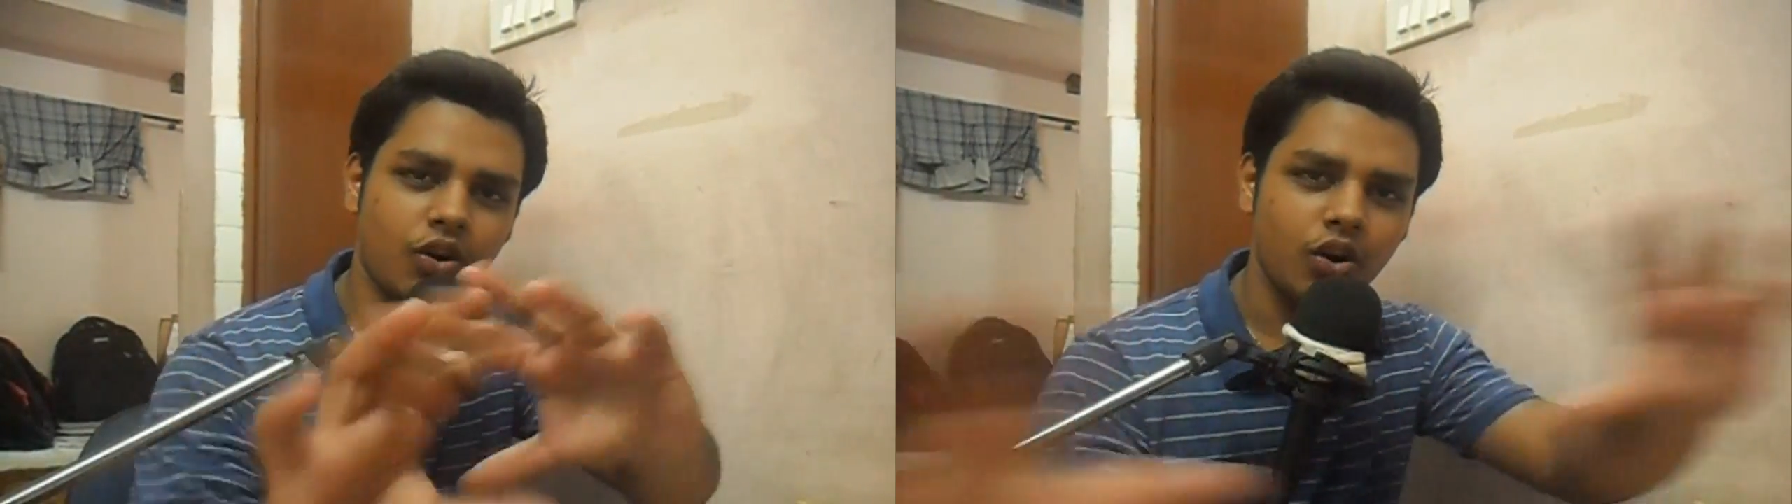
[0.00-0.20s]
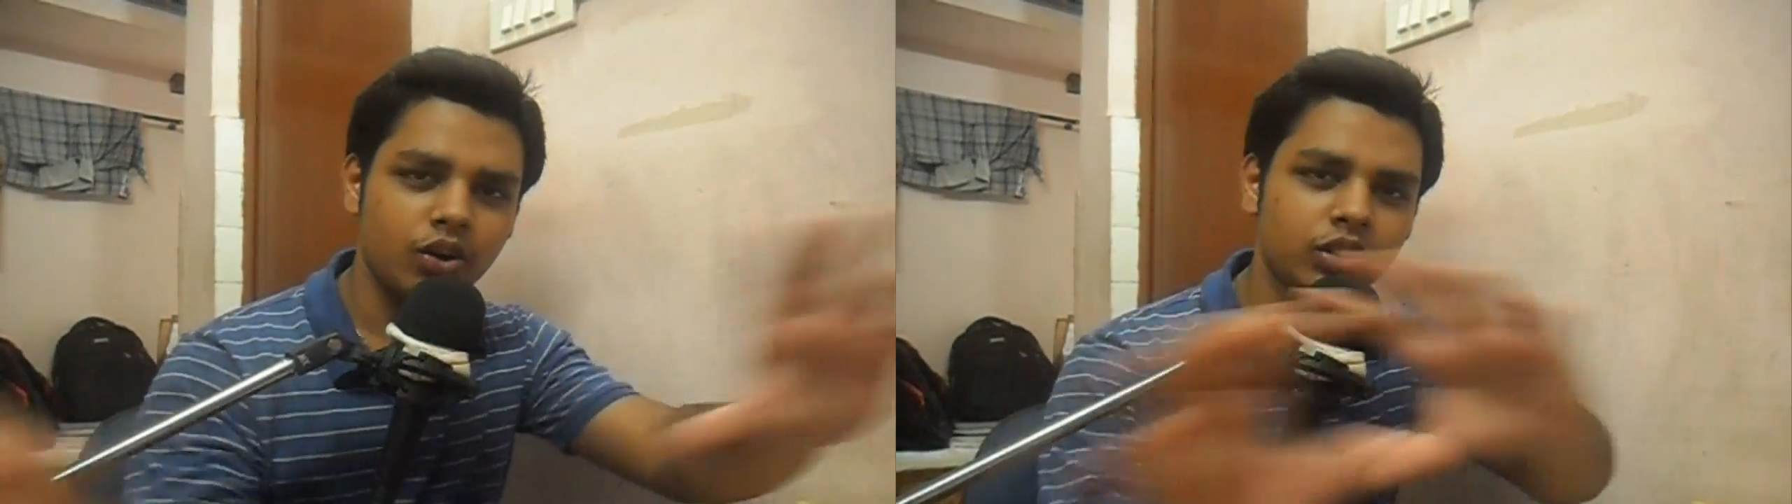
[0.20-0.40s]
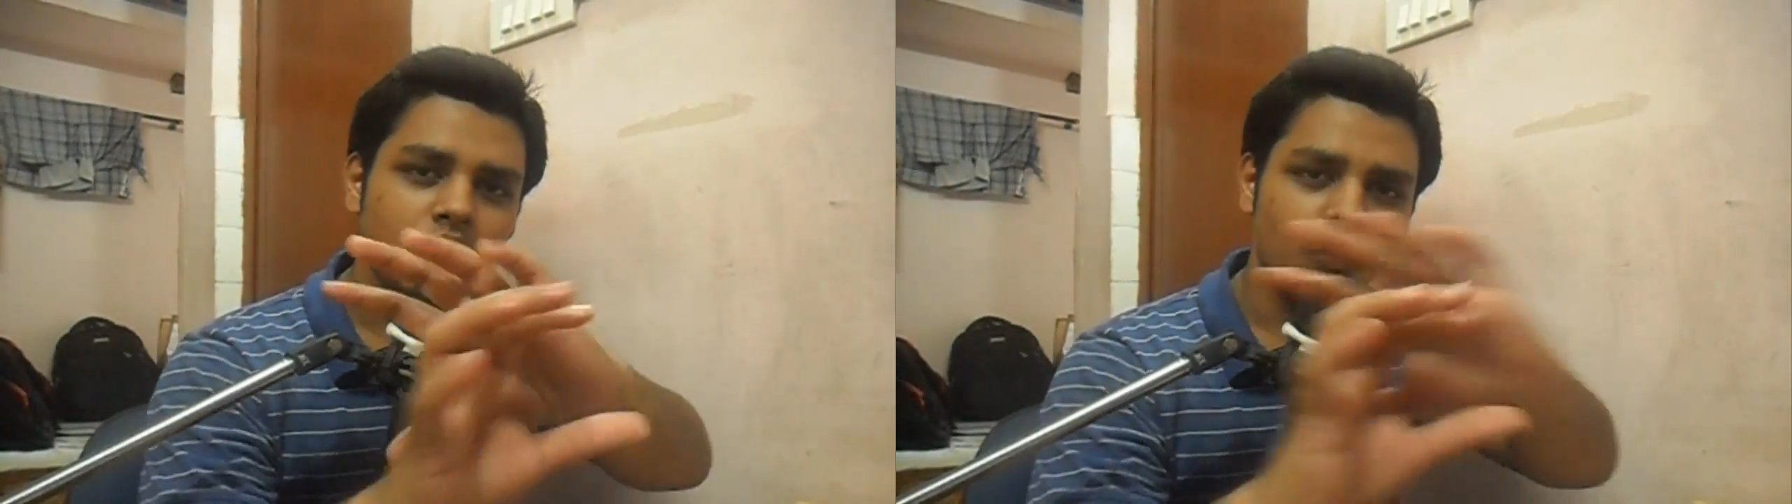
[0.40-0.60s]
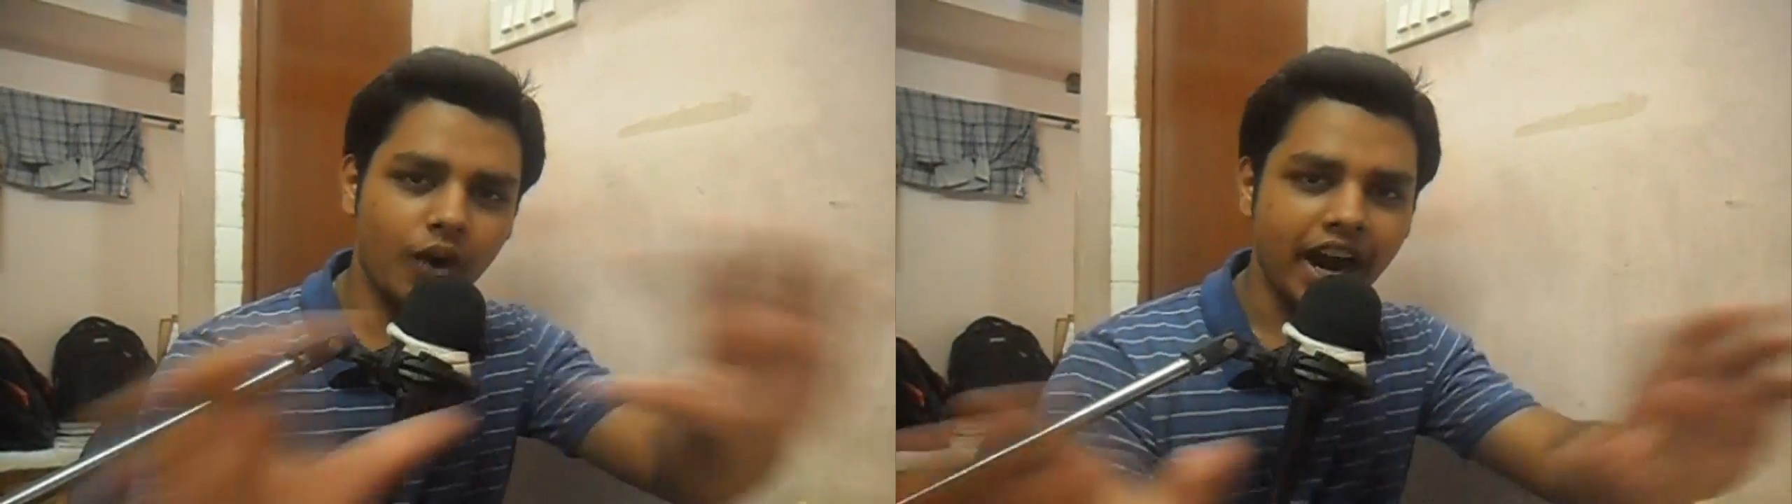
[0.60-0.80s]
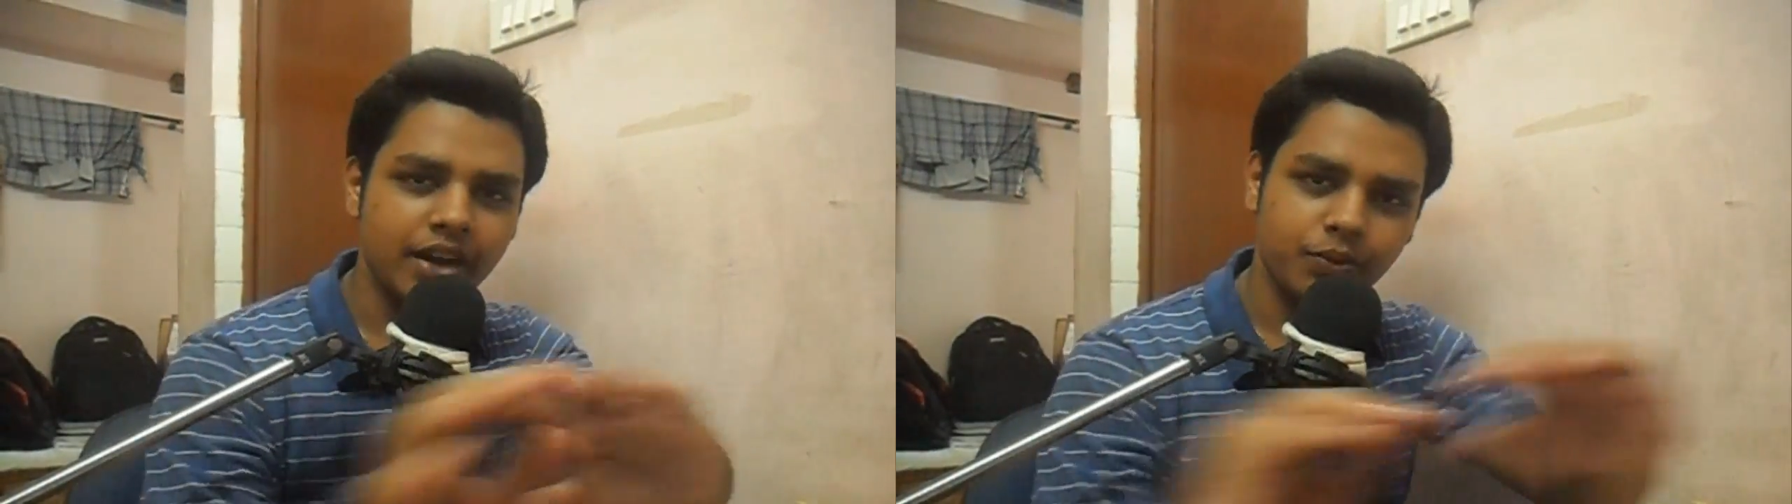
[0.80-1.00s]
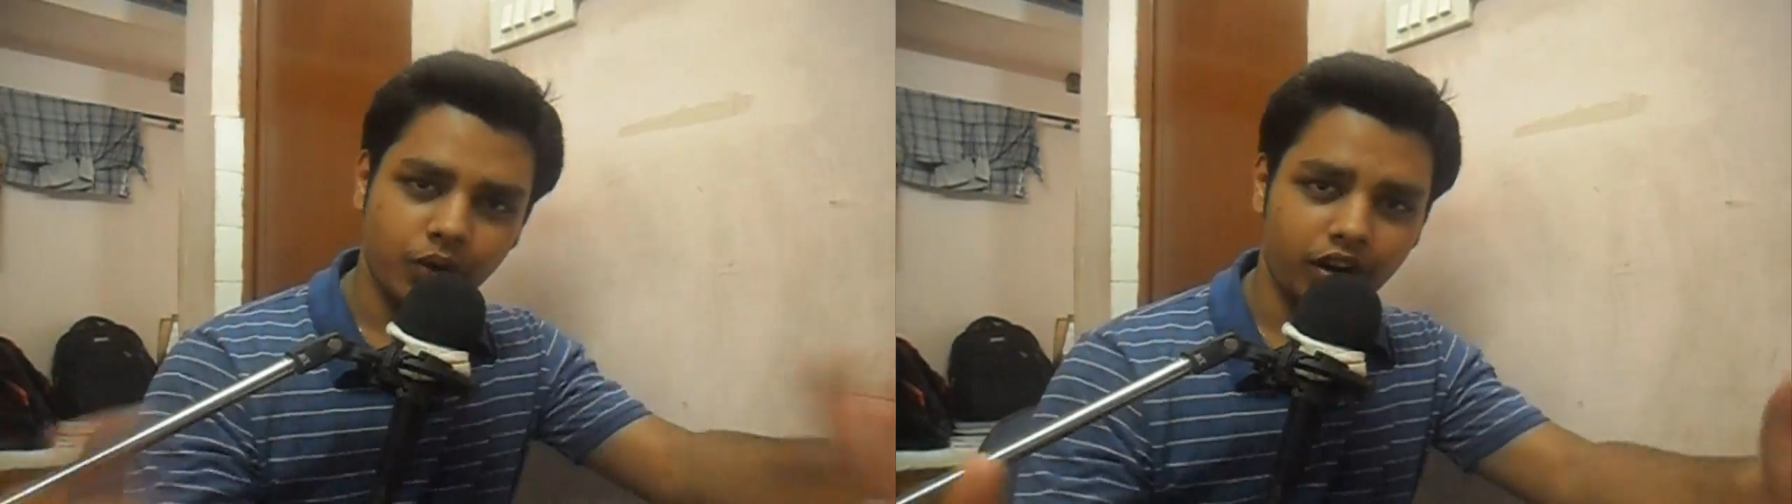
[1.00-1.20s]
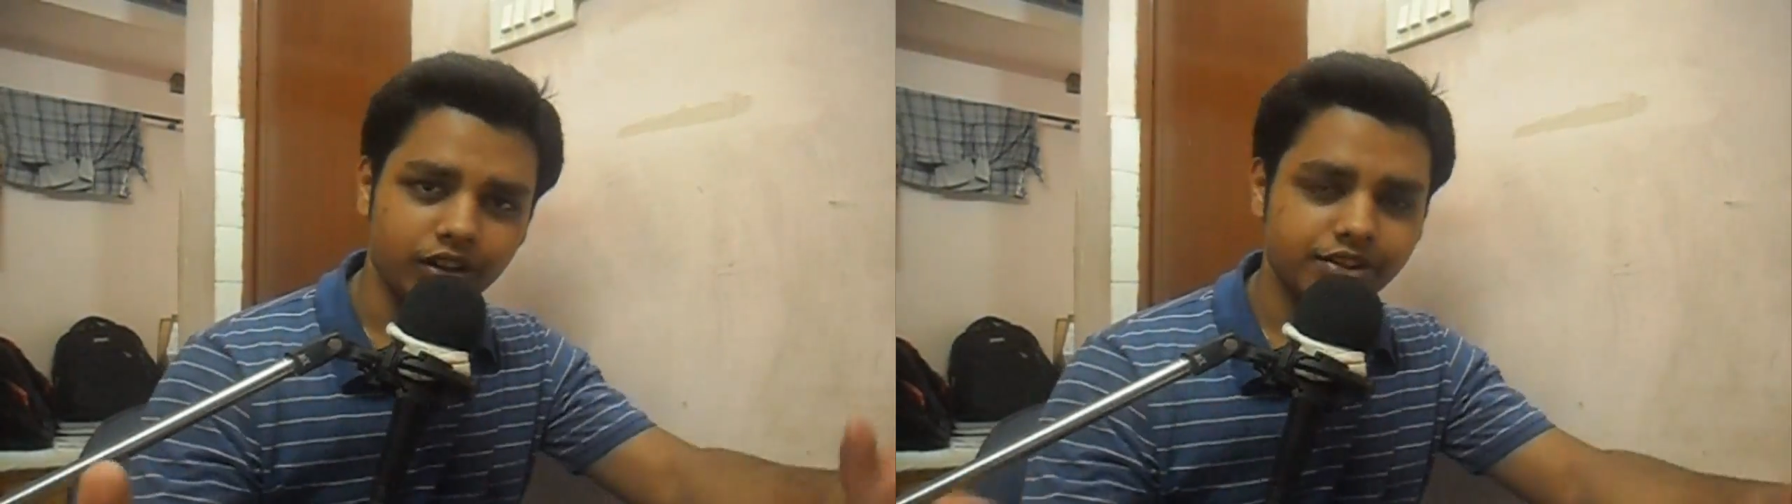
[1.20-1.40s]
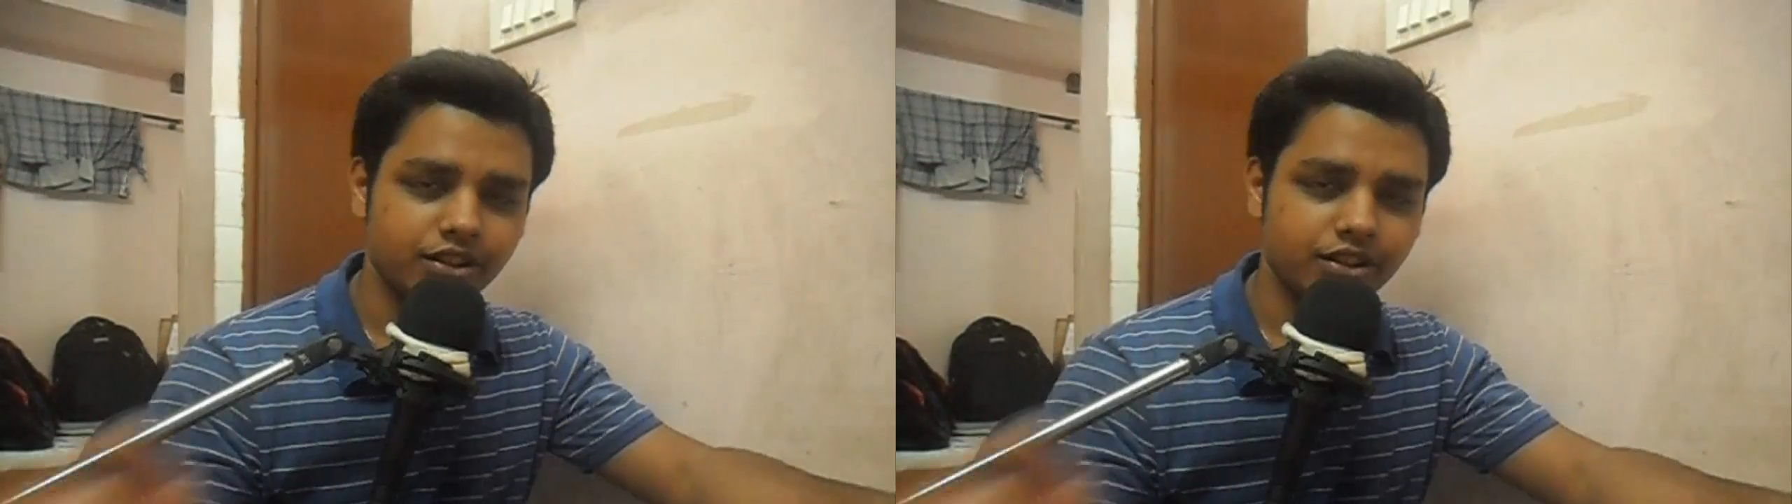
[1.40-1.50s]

whole wide world.